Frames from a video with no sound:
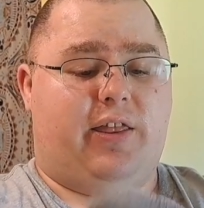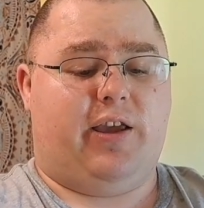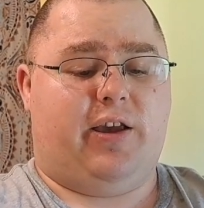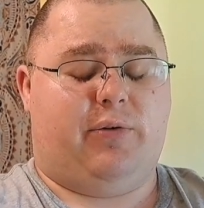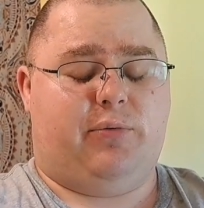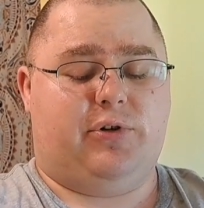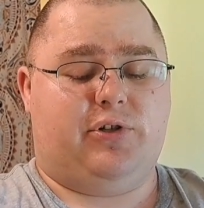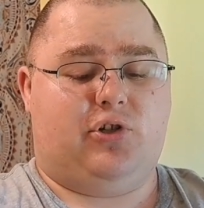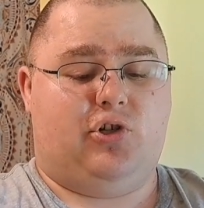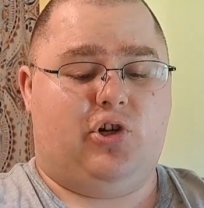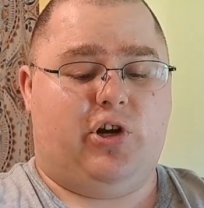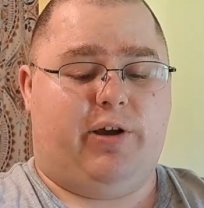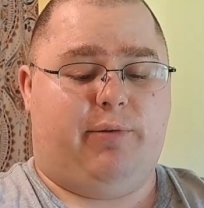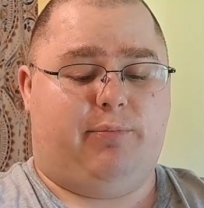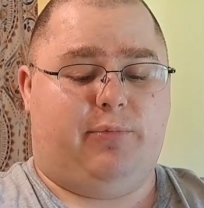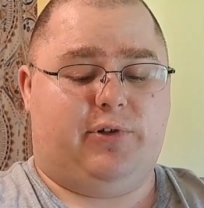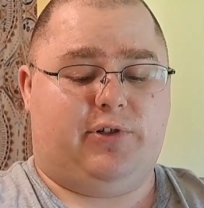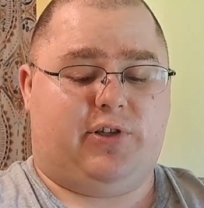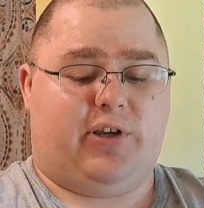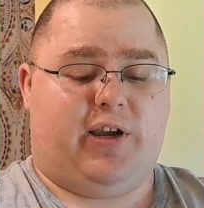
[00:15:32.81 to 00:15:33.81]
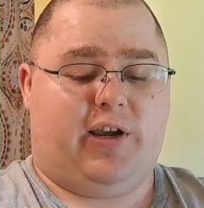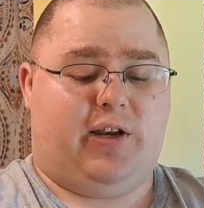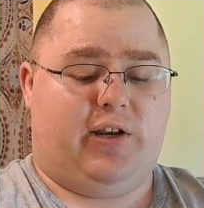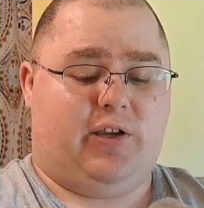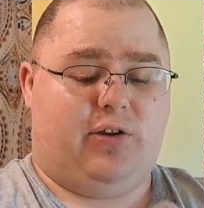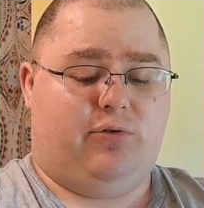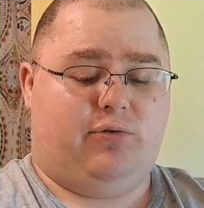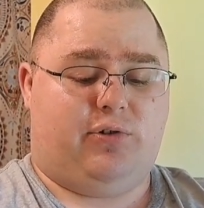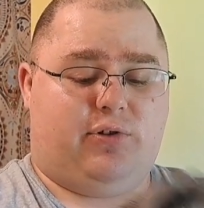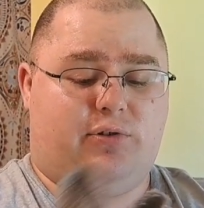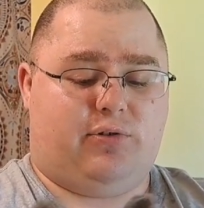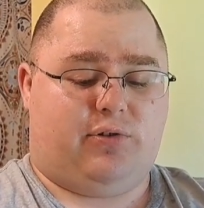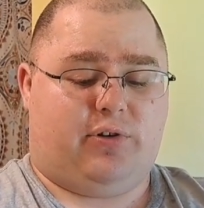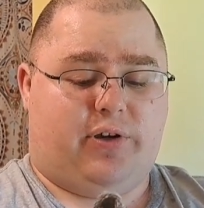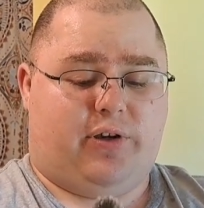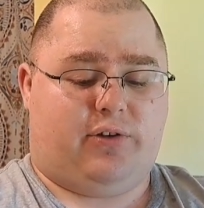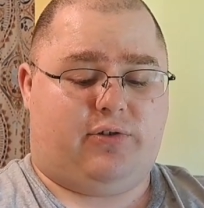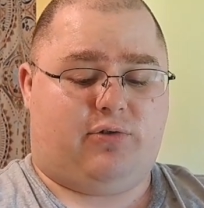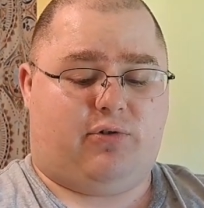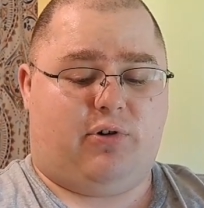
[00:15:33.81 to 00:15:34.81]
think it was Jim was saying he uses
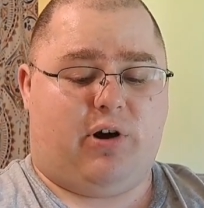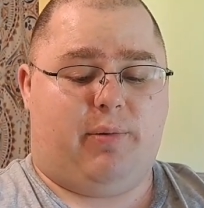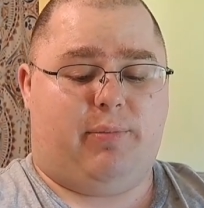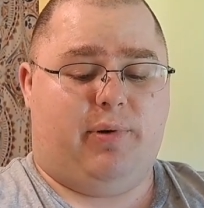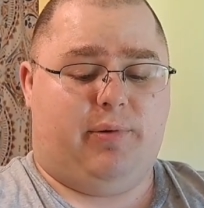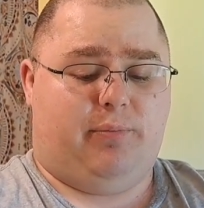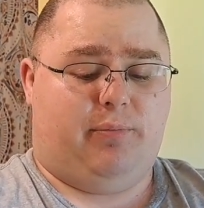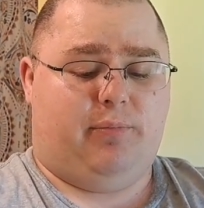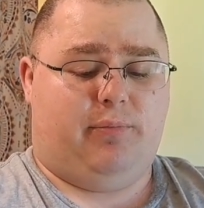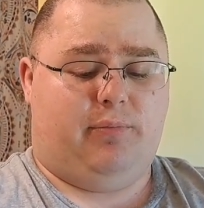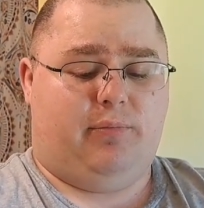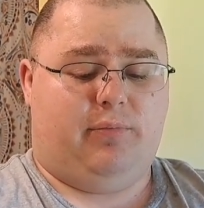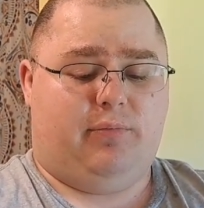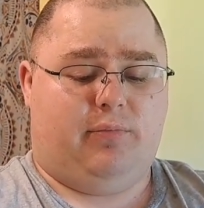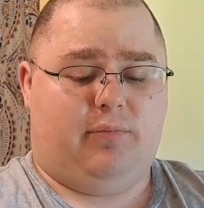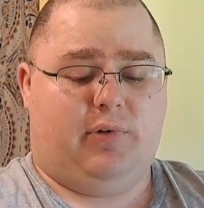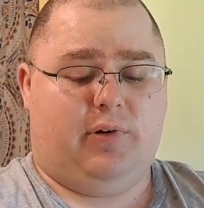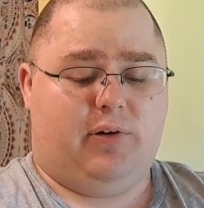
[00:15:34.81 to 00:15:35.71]
a scrubbing,